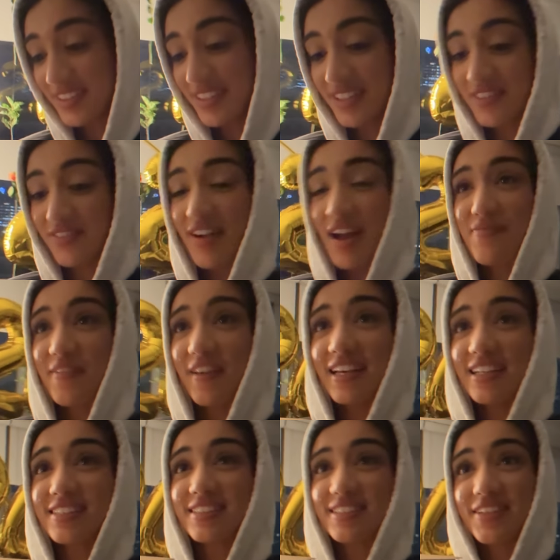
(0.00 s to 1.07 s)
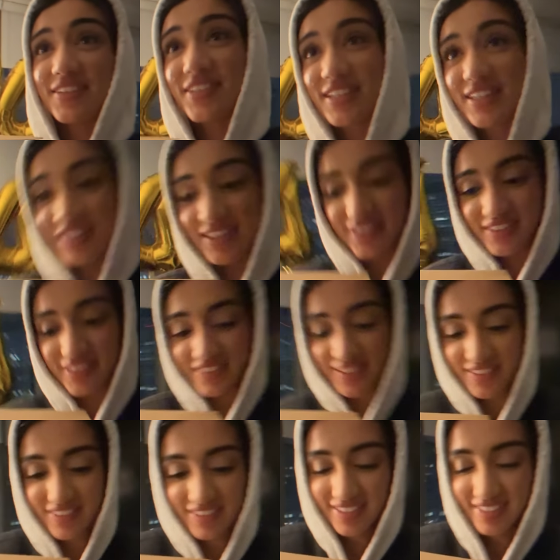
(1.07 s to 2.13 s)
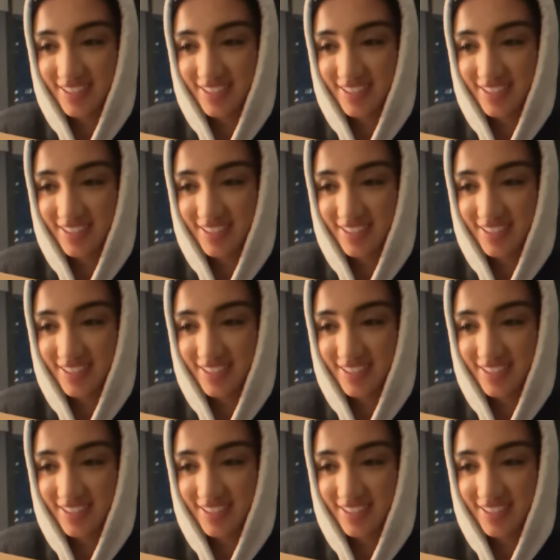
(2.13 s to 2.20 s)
the wrapping is so cute.